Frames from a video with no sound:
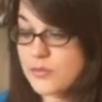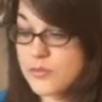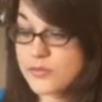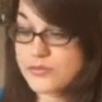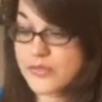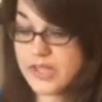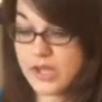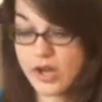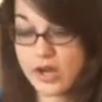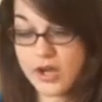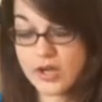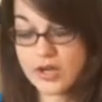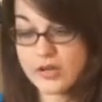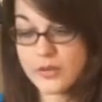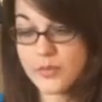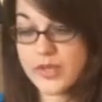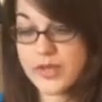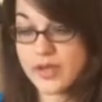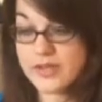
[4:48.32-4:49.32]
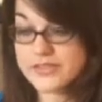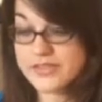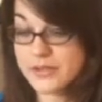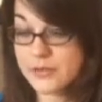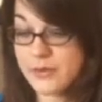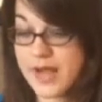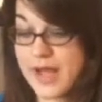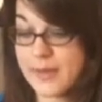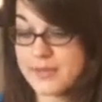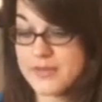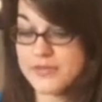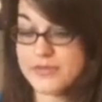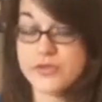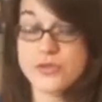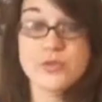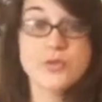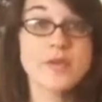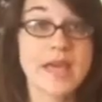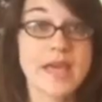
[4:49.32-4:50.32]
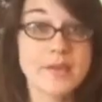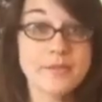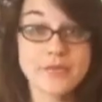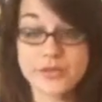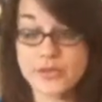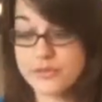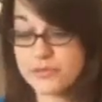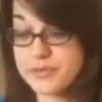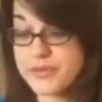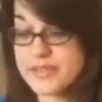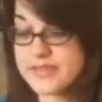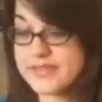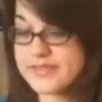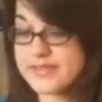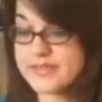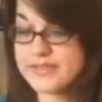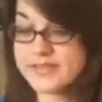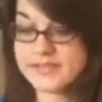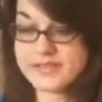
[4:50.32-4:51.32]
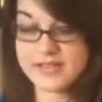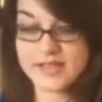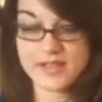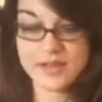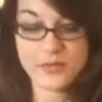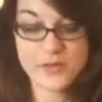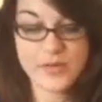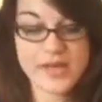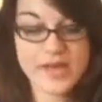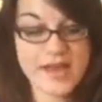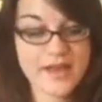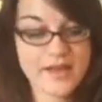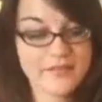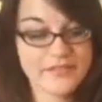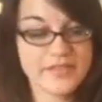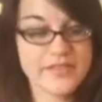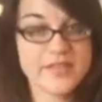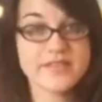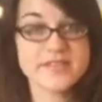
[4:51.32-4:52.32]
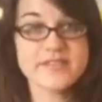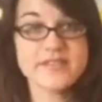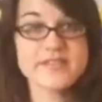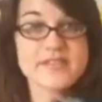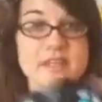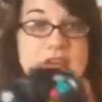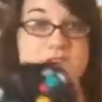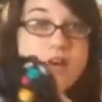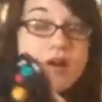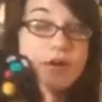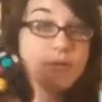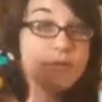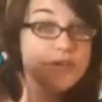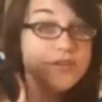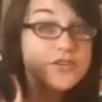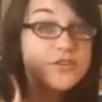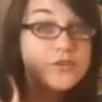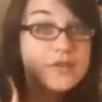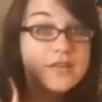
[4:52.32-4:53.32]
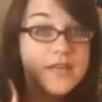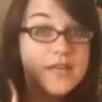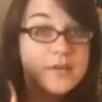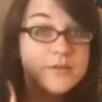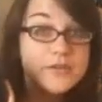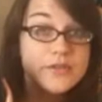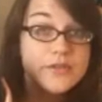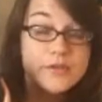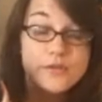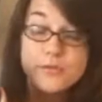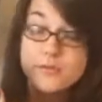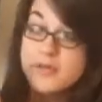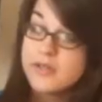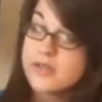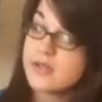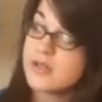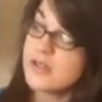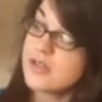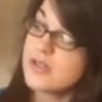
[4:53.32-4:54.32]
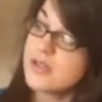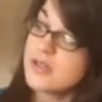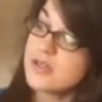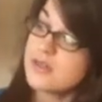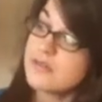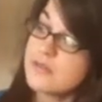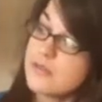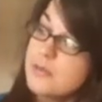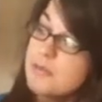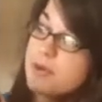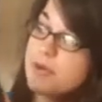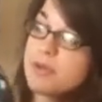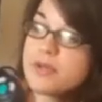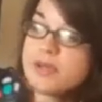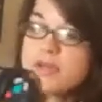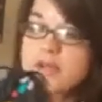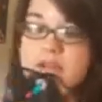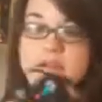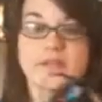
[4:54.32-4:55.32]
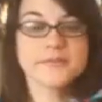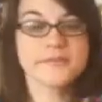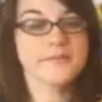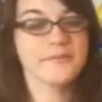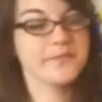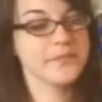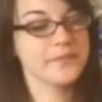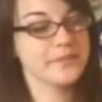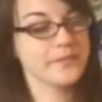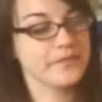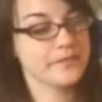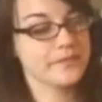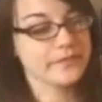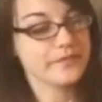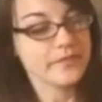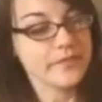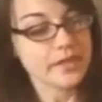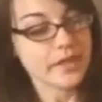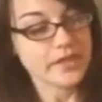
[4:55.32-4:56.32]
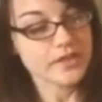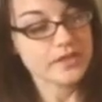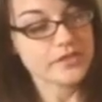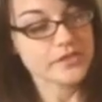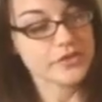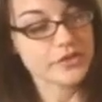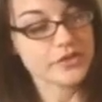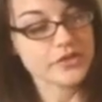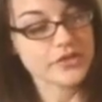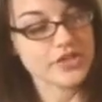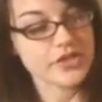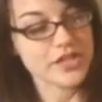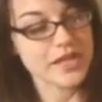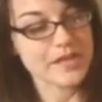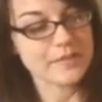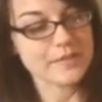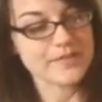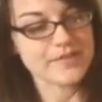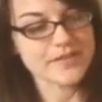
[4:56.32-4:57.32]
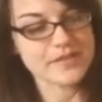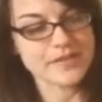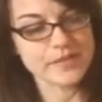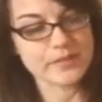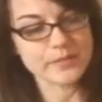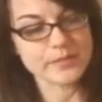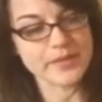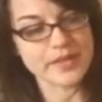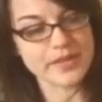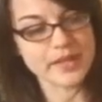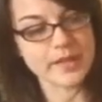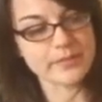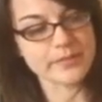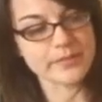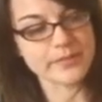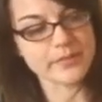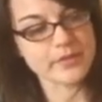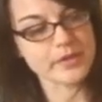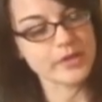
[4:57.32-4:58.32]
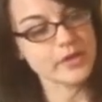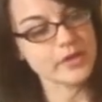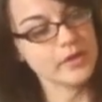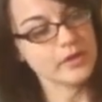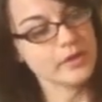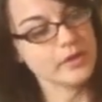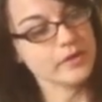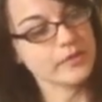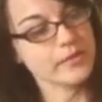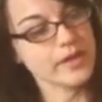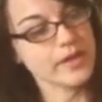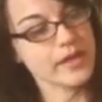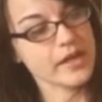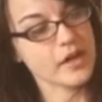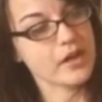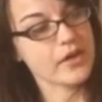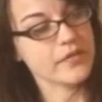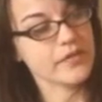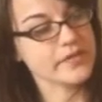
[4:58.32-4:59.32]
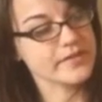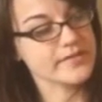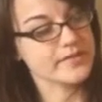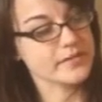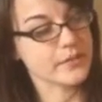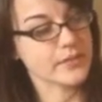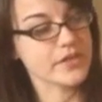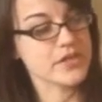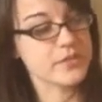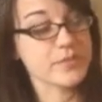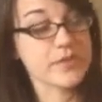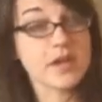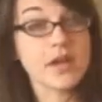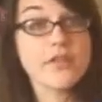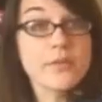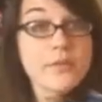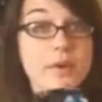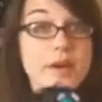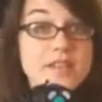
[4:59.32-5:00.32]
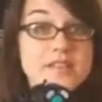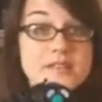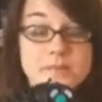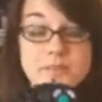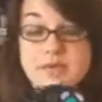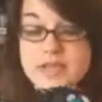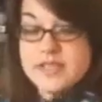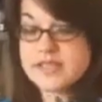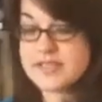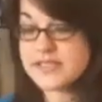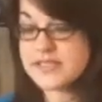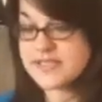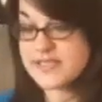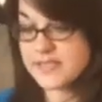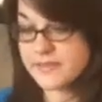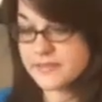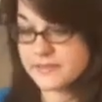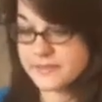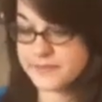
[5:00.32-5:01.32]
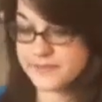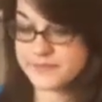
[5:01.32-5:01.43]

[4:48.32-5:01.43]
Moving on, we also grabbed a few GameCube pieces. We have this original GameCube remote here. In its good shape. It's a little beat up, right here on this switch, but otherwise pretty decent.